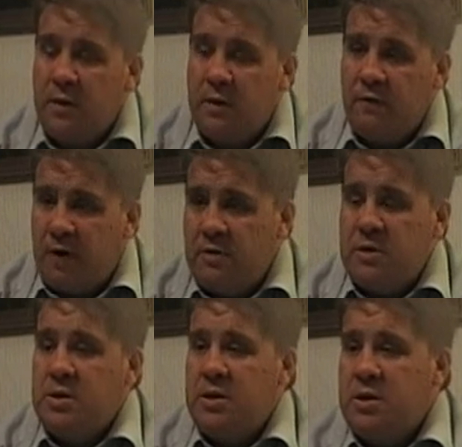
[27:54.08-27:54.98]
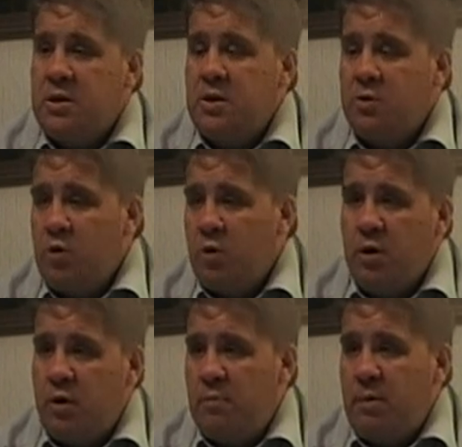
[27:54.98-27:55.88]
Pharisees, and you'll know a
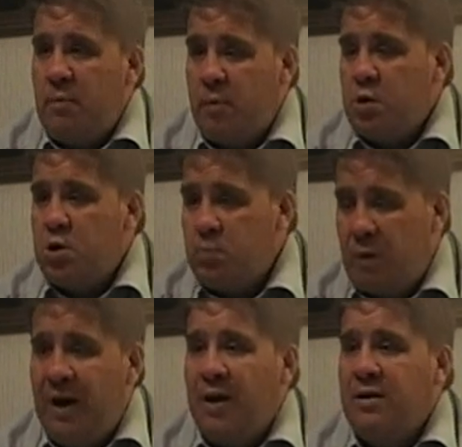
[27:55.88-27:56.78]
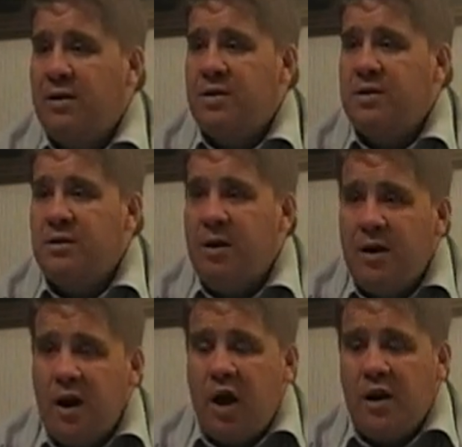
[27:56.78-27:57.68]
lot about Pontius Pilate and
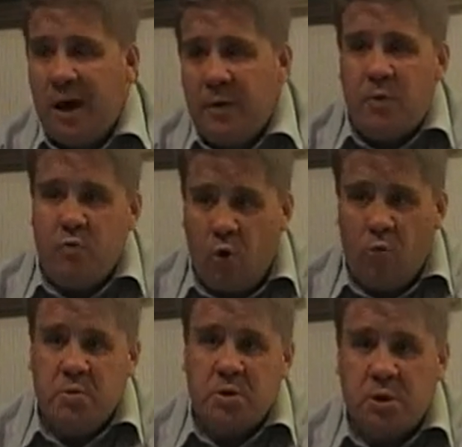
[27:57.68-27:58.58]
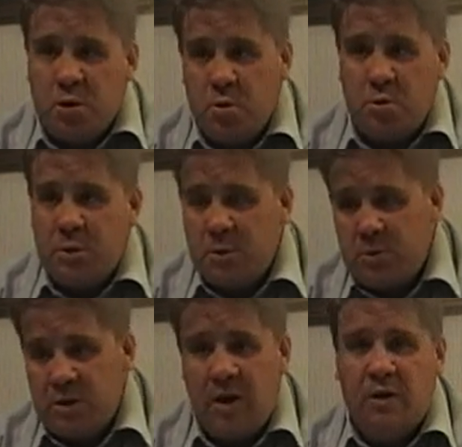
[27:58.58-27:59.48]
how the Romans conducted
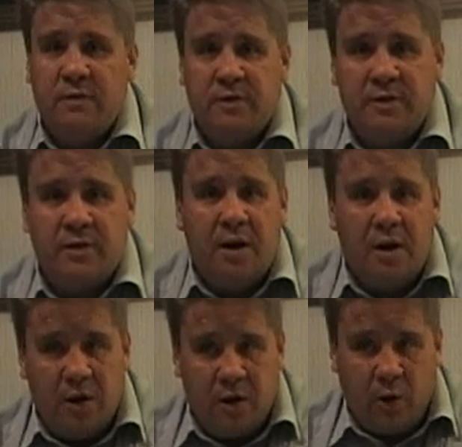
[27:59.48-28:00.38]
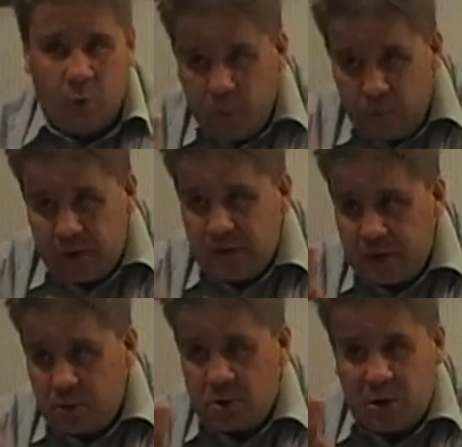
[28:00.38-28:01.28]
themselves and all the
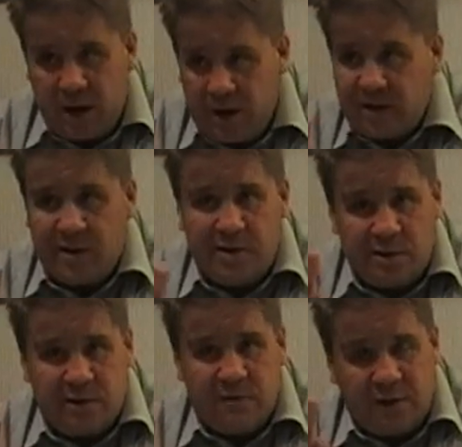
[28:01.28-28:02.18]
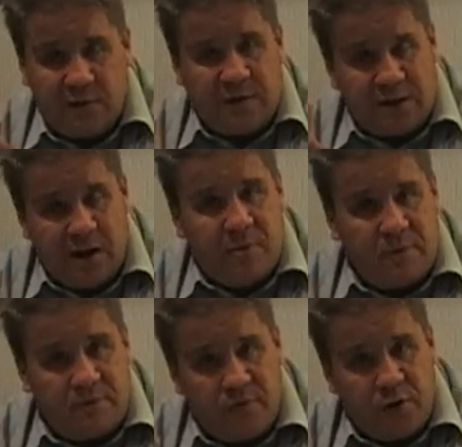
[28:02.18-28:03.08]
political shenanigans of the time
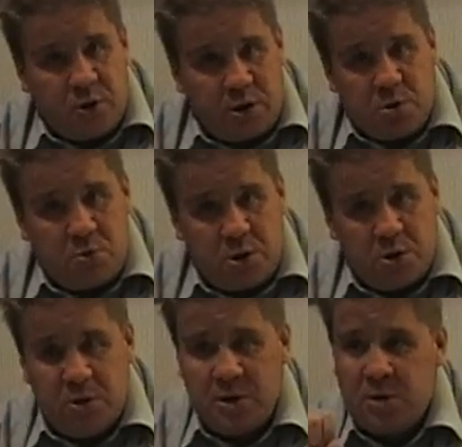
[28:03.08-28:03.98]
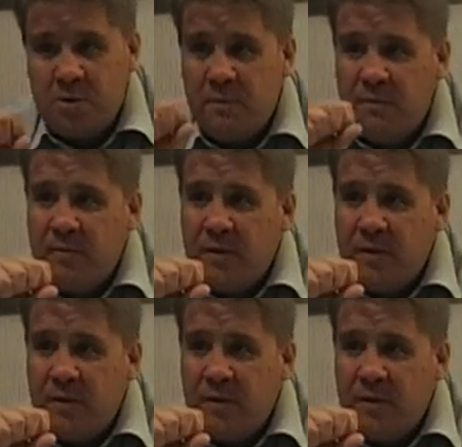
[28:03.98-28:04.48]
of first century Judaism.